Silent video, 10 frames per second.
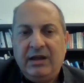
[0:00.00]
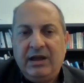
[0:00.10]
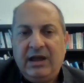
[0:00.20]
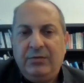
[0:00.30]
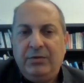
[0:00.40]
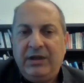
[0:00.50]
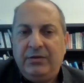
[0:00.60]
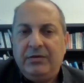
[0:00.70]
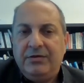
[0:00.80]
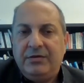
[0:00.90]
And we
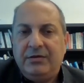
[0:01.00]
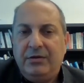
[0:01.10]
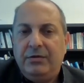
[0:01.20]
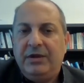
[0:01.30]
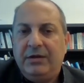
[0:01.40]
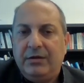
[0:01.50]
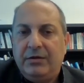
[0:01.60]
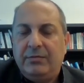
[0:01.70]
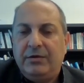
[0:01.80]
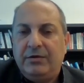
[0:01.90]
need also
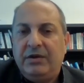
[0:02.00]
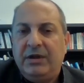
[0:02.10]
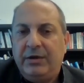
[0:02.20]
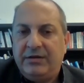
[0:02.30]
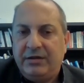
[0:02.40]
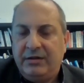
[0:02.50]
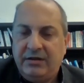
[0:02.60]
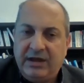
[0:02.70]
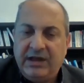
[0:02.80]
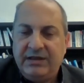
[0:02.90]
human-robot collaboration.
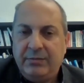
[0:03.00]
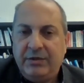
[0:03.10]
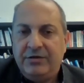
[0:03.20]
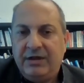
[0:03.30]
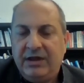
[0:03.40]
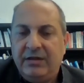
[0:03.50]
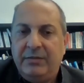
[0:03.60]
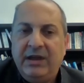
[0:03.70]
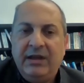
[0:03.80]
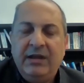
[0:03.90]
As I mentioned at the
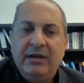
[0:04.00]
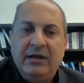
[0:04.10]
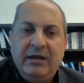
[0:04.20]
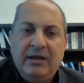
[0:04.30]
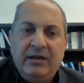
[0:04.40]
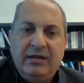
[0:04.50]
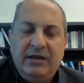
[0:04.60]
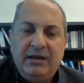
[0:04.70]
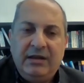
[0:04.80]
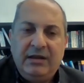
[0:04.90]
beginning,
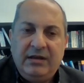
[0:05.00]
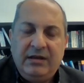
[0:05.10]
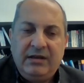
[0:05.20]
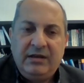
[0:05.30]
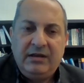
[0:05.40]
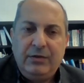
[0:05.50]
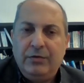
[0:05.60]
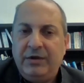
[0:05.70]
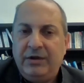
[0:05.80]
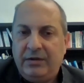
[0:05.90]
the
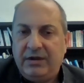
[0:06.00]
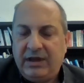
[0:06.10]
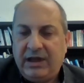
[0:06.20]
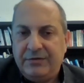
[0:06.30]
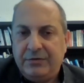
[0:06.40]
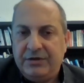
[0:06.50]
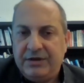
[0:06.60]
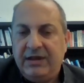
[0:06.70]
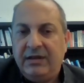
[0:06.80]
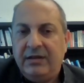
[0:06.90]
human has to
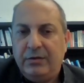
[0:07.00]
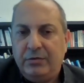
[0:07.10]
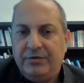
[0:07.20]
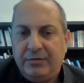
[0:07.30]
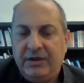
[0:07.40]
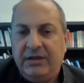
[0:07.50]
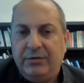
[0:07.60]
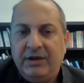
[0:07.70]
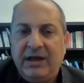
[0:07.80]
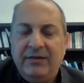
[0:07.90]
stay in the loop. So we need
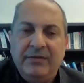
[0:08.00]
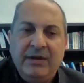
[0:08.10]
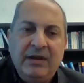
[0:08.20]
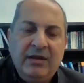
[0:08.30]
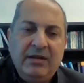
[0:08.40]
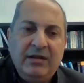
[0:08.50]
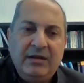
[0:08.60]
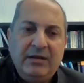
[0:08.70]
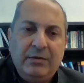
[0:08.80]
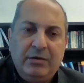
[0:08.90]
to have
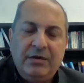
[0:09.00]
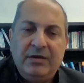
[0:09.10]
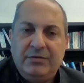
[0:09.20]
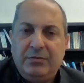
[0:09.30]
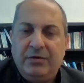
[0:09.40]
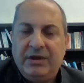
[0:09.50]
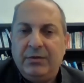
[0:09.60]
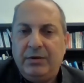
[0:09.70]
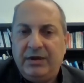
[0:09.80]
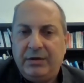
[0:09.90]
the workers
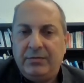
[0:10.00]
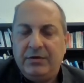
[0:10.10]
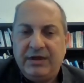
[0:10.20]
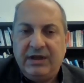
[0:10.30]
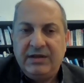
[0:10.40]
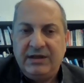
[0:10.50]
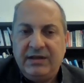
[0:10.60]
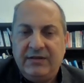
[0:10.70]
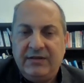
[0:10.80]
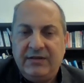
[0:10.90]
working with the robots in a
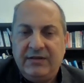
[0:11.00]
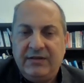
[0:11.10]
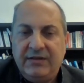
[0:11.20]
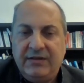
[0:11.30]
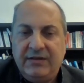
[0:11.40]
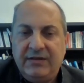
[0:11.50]
safe environment.